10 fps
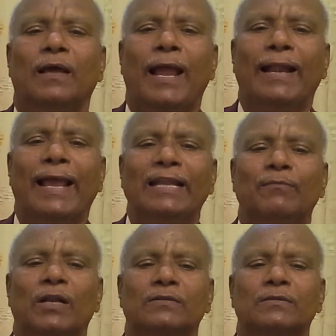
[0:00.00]
and
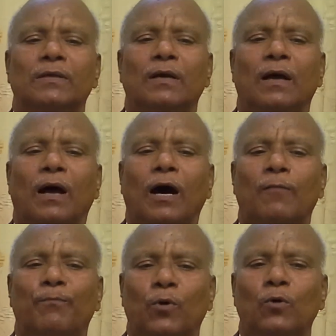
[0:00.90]
animals are
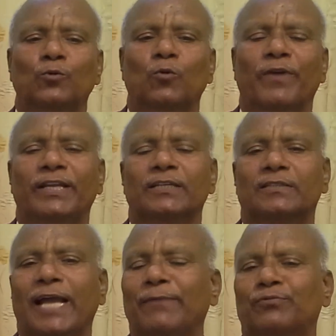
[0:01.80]
prone to various
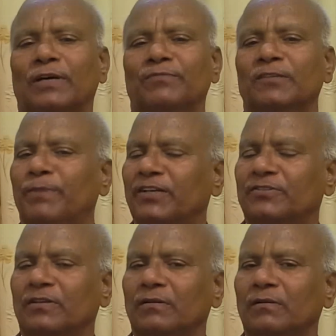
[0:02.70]
types of infection.